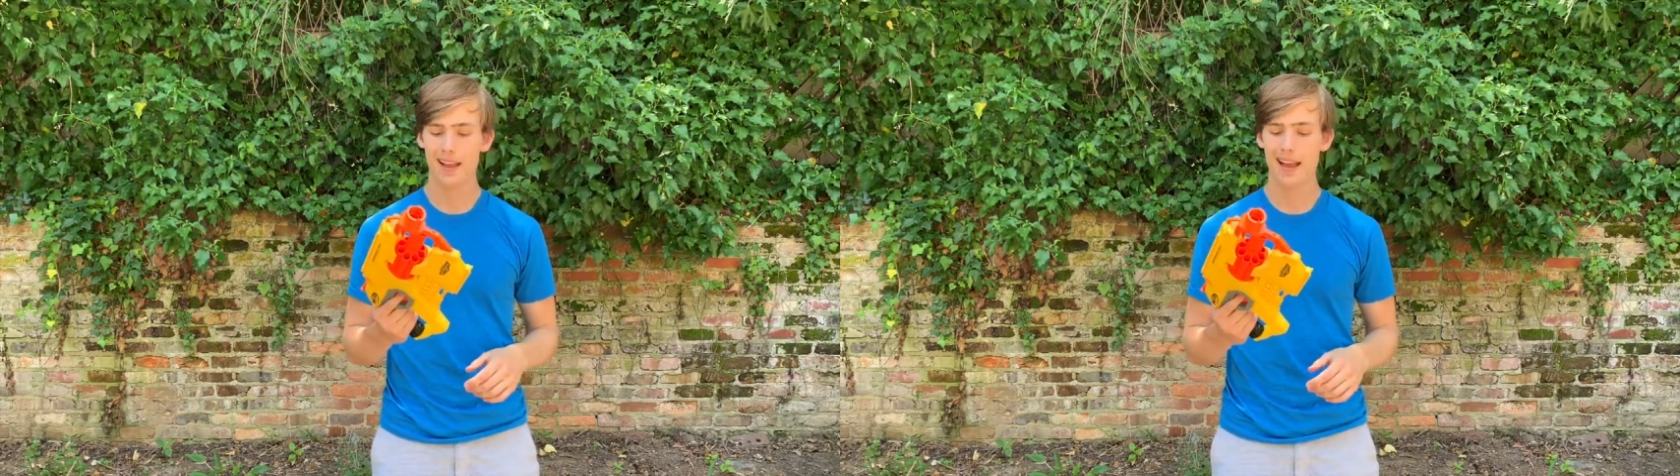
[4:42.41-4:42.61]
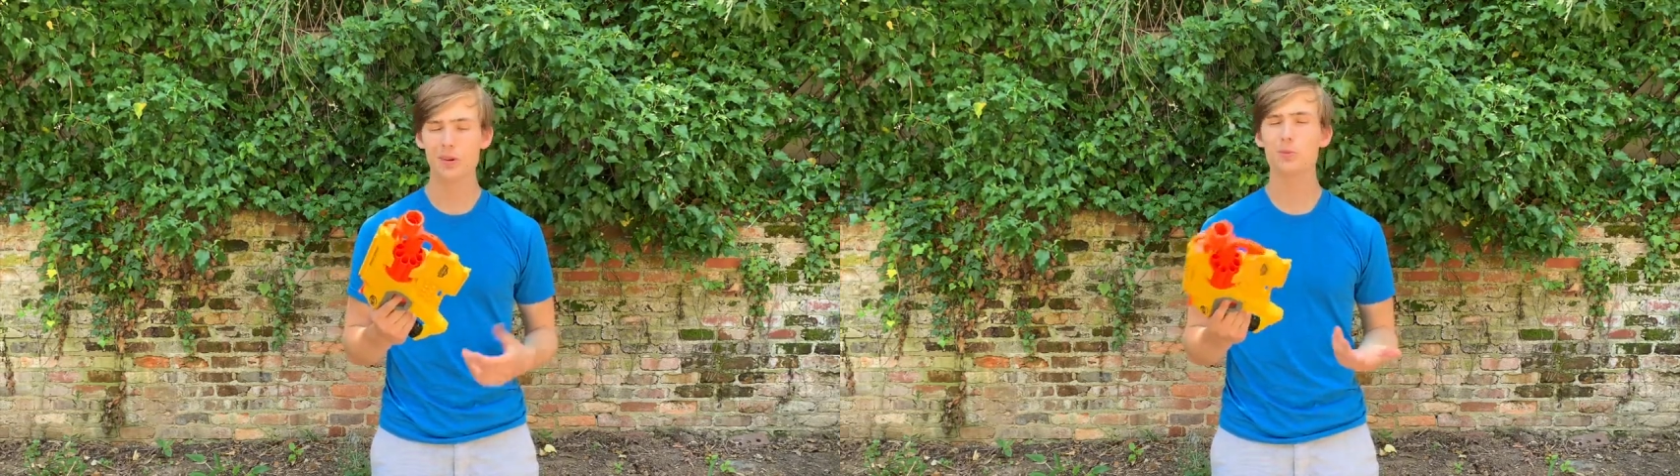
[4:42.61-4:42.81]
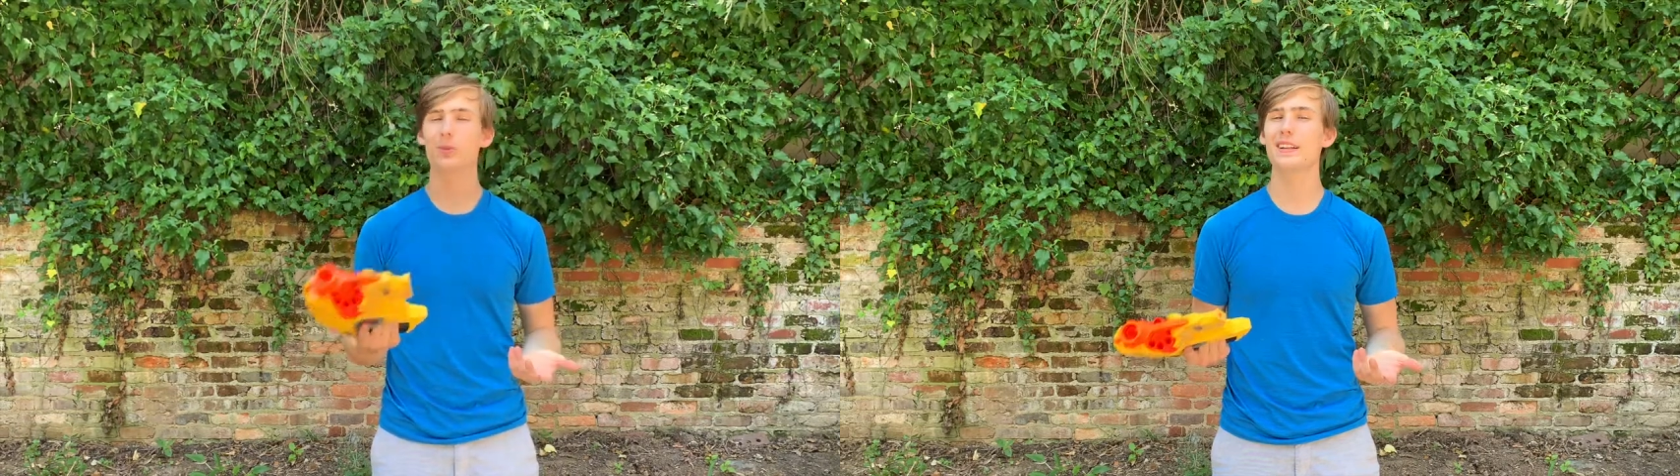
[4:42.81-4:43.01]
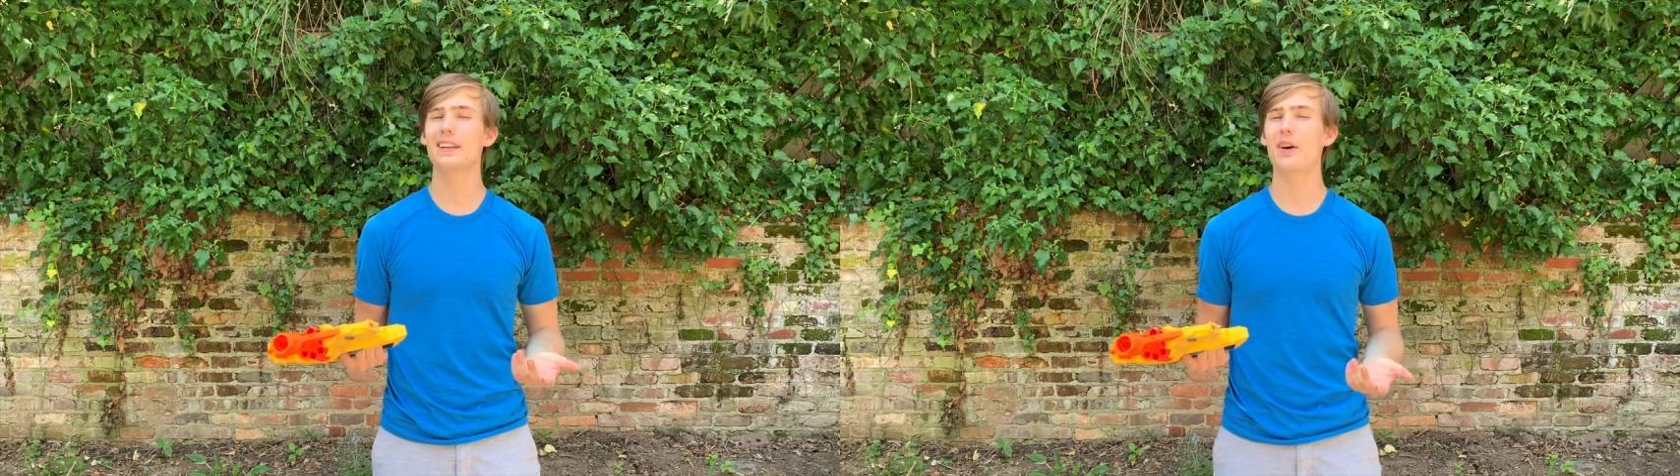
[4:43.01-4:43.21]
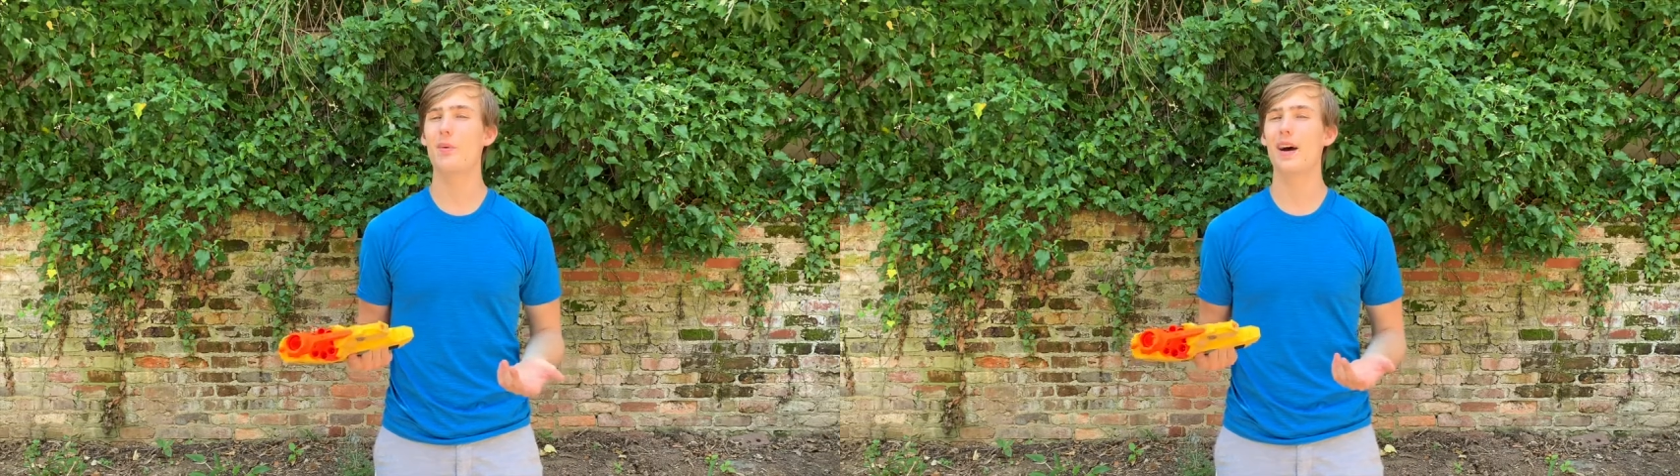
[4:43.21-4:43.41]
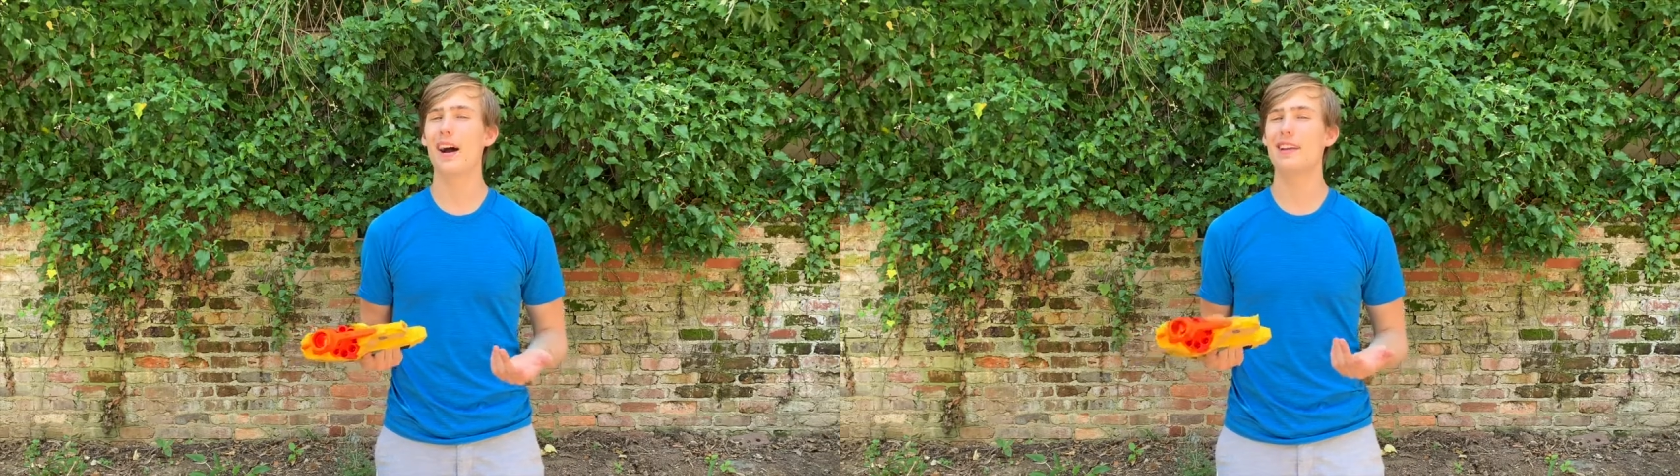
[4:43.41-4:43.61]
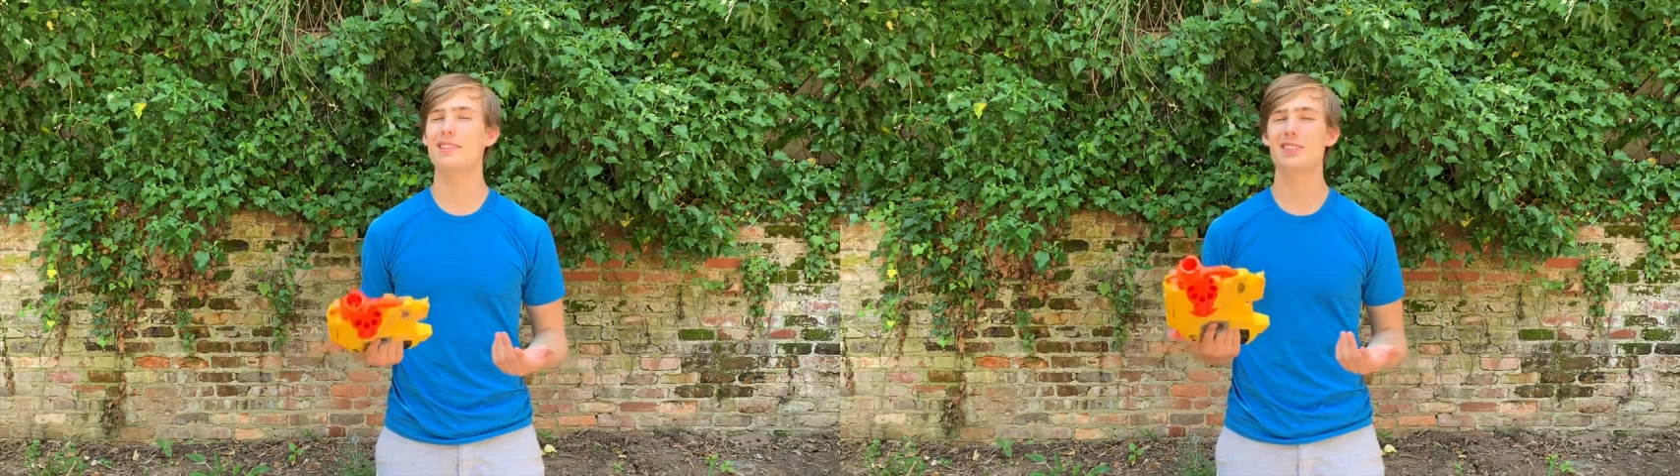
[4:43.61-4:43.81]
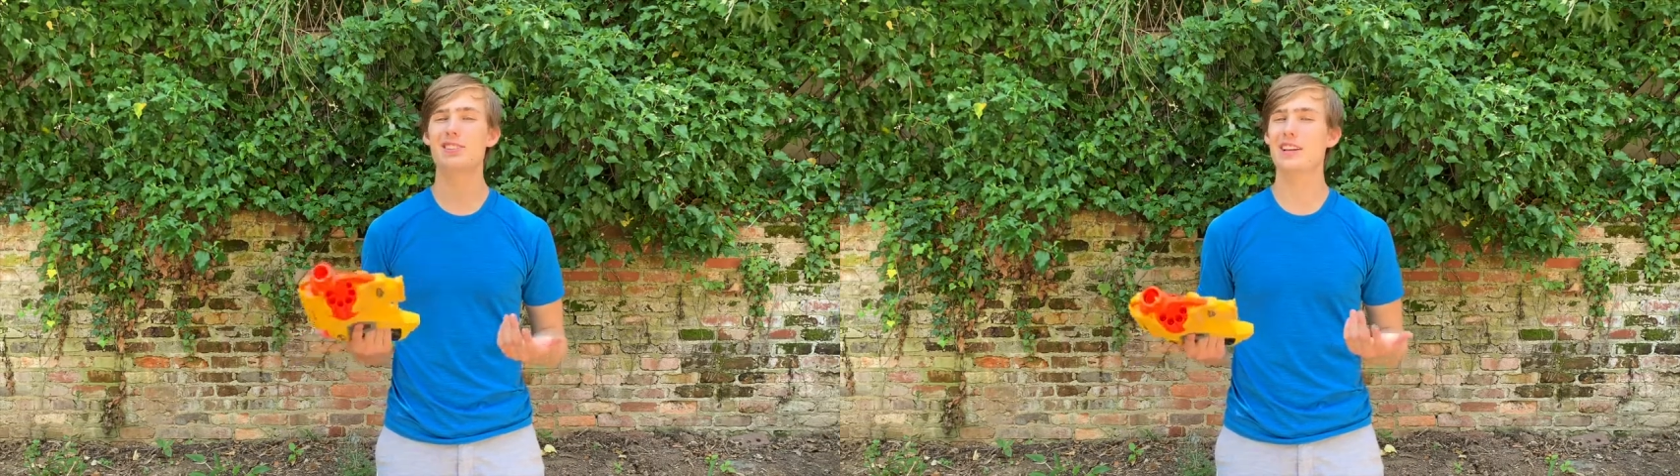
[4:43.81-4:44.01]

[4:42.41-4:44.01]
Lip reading: I don't really know why, it's just